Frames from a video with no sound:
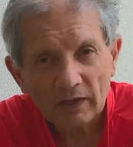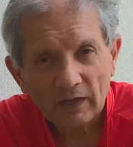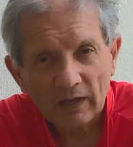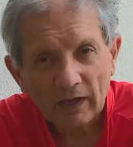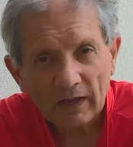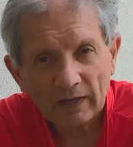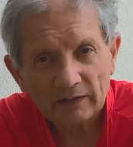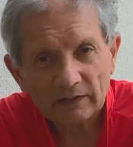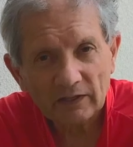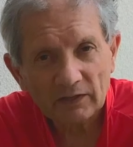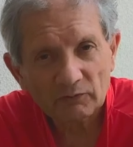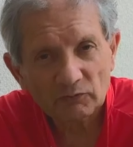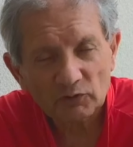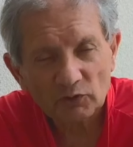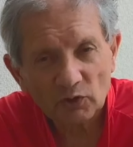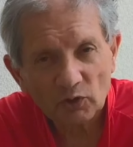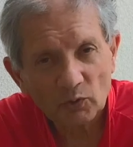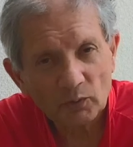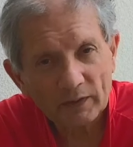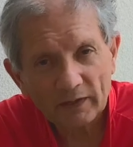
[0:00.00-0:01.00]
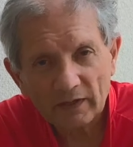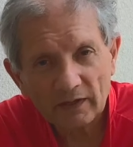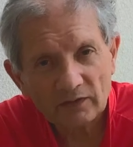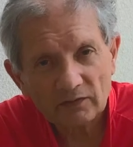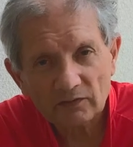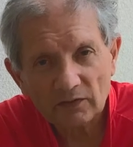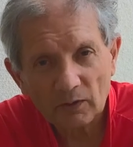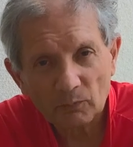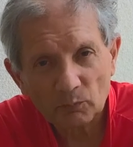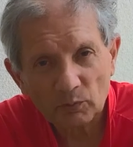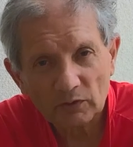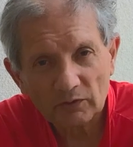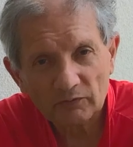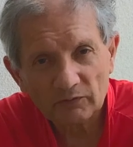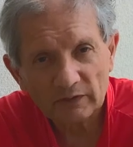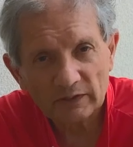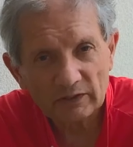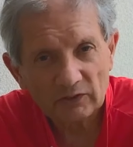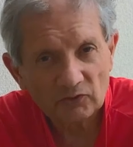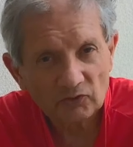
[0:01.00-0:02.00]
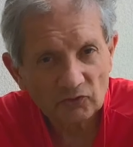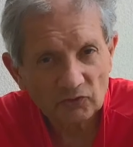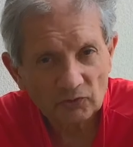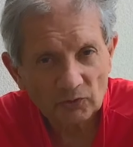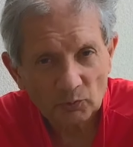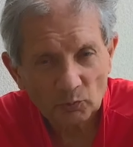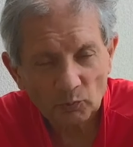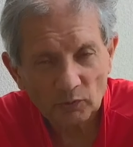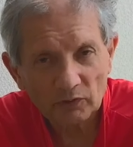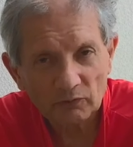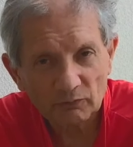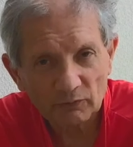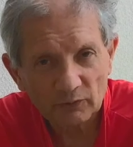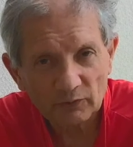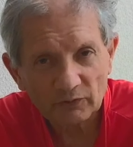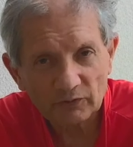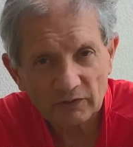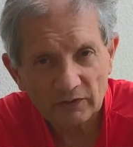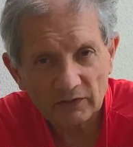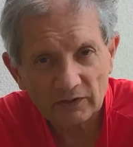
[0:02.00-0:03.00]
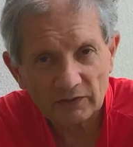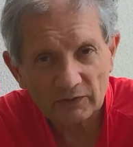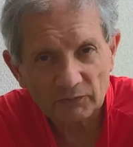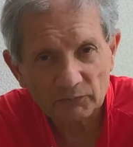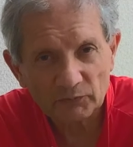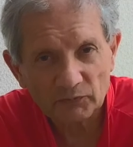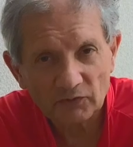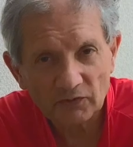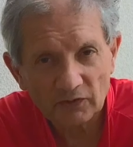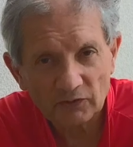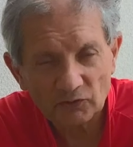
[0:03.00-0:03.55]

and give you a quick example of each with photographs that